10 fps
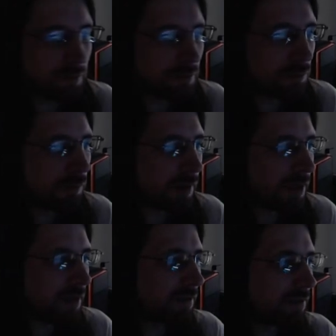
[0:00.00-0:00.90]

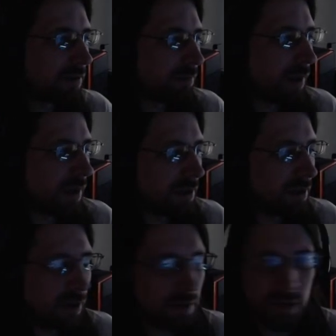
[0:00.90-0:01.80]
twenty, depending
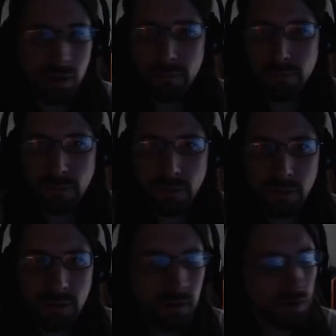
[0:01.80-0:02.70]
on the
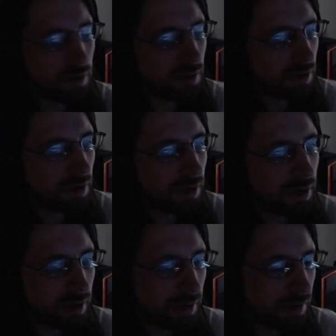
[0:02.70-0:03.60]
overall
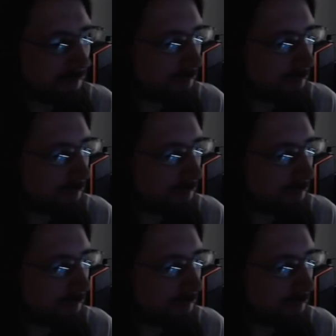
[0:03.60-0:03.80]
uh,